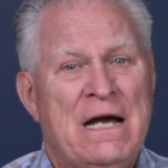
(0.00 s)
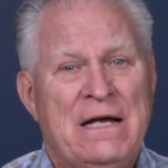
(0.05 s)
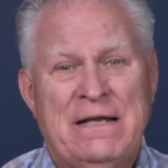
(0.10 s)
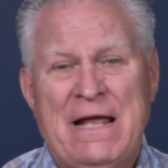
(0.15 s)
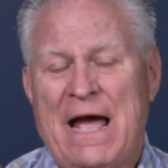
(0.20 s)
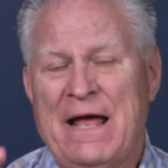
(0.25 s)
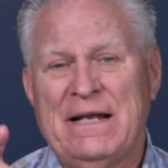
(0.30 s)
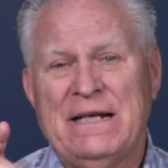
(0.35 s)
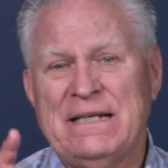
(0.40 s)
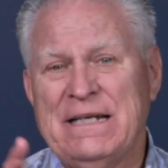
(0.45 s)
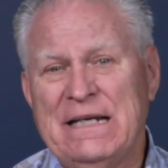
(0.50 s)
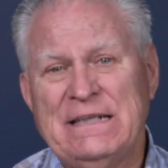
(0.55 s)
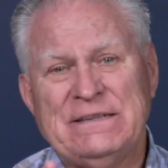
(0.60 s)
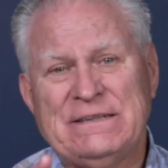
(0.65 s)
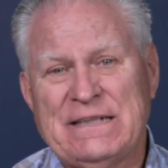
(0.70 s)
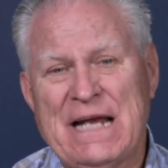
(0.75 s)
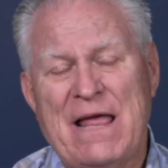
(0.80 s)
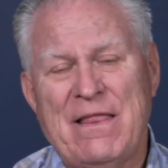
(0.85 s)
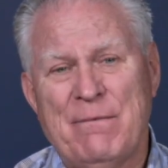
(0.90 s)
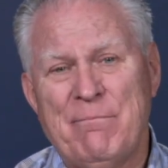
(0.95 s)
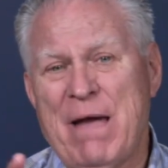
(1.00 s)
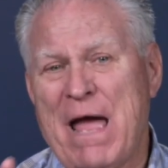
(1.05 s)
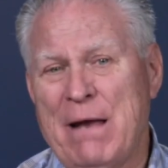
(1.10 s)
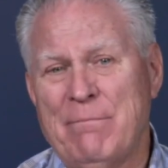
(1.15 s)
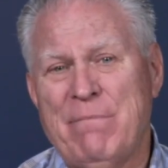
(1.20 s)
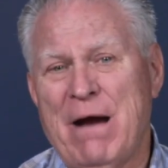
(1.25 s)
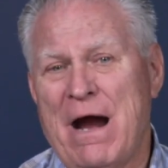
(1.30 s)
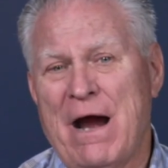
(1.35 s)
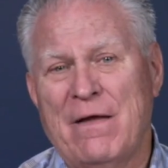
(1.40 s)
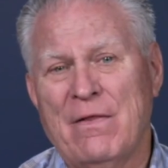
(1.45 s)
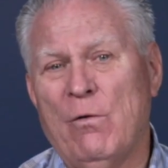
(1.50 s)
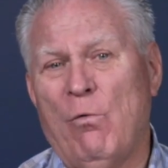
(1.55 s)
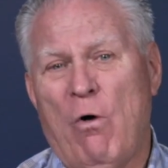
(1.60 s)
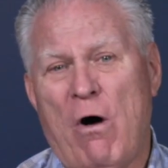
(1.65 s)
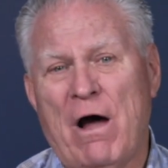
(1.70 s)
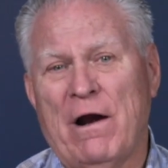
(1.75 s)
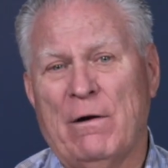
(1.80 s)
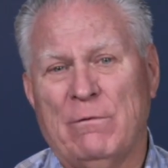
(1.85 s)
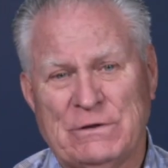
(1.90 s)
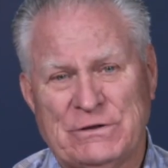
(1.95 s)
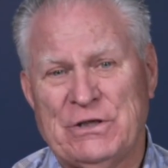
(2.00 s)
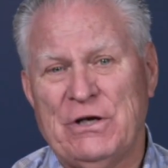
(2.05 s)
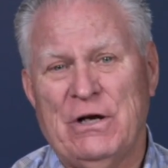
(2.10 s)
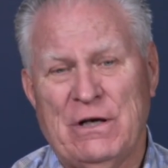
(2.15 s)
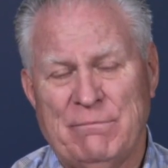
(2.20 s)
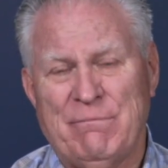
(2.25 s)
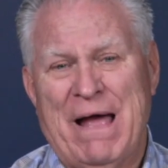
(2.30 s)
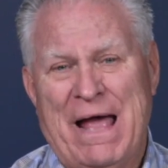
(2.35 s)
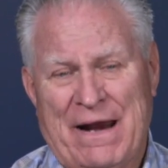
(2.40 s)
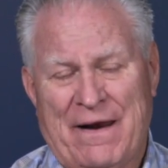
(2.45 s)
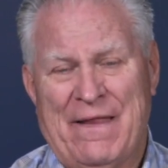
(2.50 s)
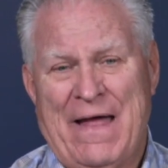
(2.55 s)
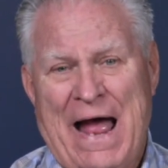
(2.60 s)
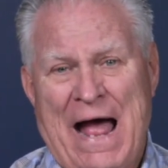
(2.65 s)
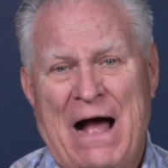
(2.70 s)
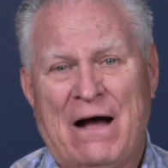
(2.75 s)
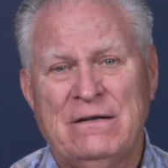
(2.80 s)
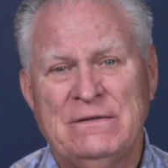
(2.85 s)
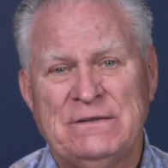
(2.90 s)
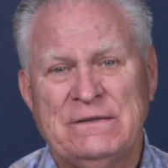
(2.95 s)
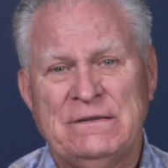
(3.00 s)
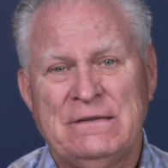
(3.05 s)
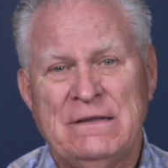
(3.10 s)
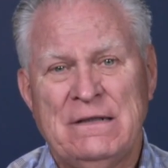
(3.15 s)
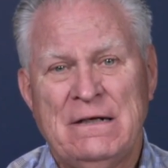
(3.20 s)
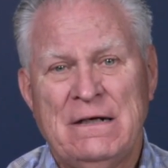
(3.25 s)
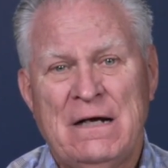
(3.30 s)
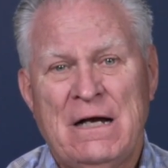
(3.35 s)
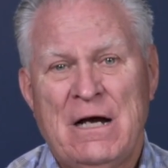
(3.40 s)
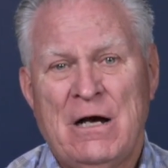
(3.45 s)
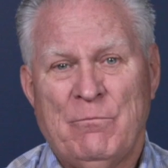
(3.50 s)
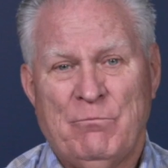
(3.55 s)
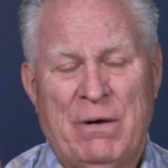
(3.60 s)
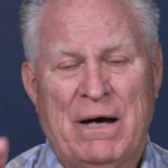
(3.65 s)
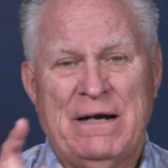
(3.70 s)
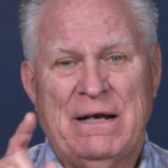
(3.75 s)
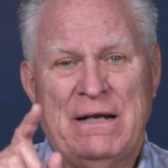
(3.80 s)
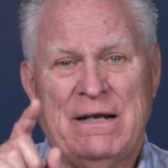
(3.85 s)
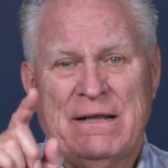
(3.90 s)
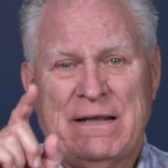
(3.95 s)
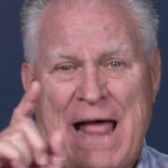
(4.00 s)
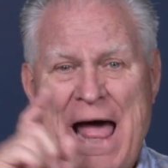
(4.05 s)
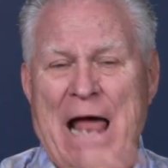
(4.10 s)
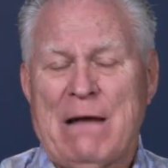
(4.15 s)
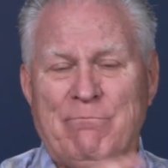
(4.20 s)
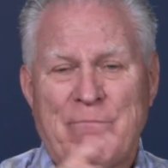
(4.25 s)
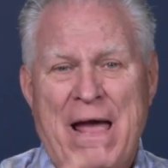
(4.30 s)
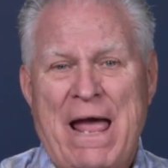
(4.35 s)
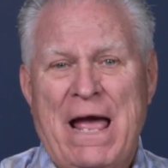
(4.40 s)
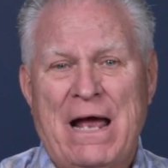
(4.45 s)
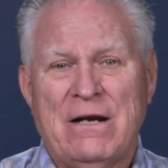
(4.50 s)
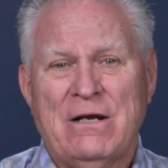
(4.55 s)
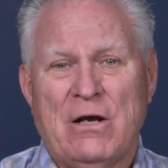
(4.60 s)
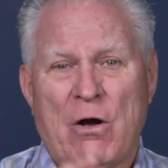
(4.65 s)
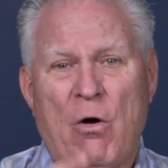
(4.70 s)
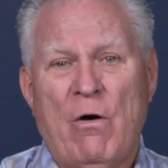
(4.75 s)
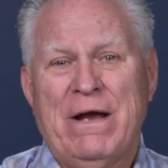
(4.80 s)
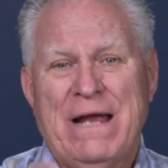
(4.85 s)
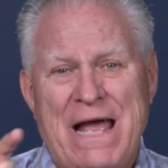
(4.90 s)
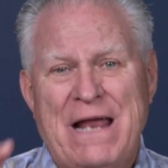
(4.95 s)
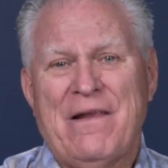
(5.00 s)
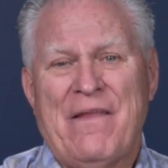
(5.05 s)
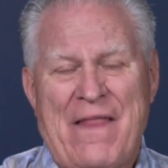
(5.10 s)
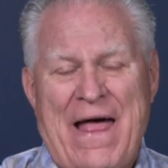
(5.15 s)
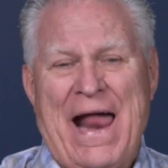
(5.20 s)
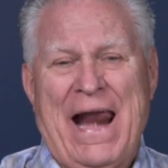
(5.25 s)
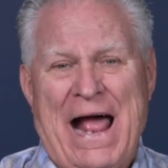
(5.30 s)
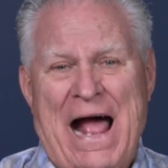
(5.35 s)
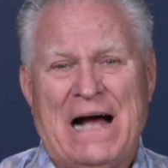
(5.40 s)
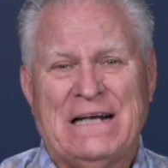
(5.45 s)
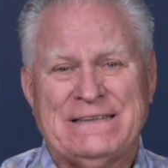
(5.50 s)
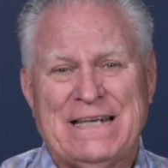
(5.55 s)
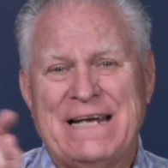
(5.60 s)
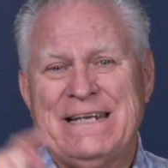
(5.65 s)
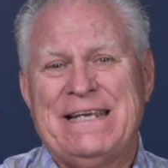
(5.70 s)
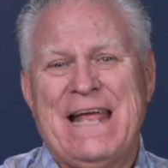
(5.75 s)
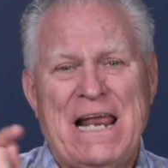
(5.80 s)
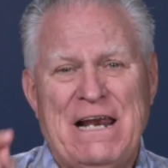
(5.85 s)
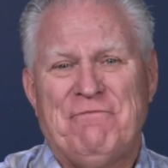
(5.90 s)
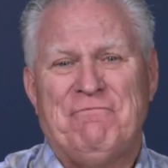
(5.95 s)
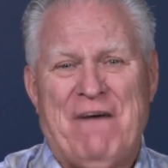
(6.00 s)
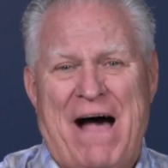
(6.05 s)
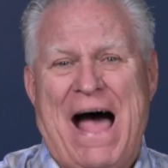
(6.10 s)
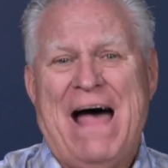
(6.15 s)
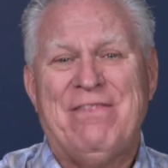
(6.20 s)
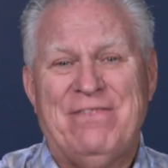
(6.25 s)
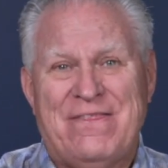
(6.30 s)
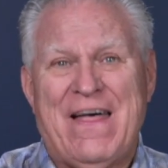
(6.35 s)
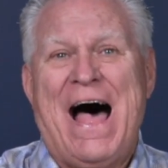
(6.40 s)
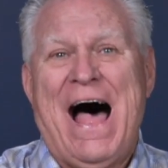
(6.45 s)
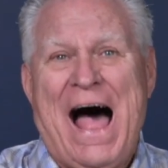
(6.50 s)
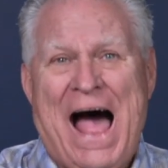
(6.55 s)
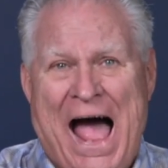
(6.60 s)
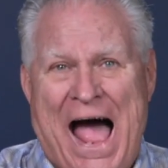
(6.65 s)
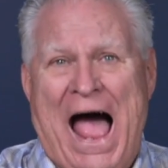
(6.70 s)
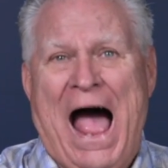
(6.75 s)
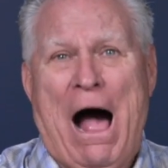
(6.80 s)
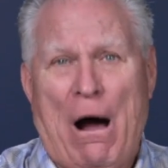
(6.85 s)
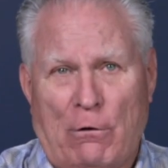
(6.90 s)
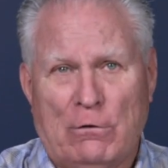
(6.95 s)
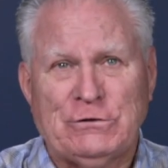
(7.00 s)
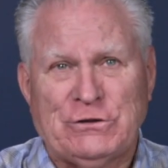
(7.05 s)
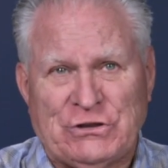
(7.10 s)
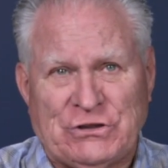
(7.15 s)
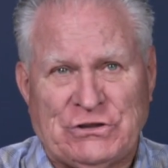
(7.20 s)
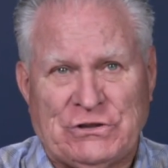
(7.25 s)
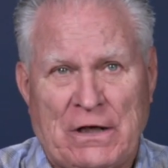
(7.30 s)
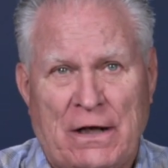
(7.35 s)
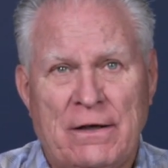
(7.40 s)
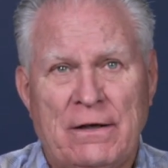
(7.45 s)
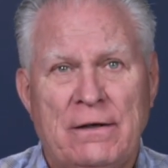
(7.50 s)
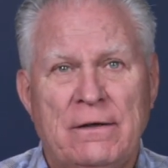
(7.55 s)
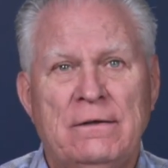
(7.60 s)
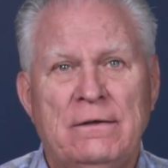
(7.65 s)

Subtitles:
Now, it didn't say the man bearing the water was the good man of the house, but that man going into that house identified the house,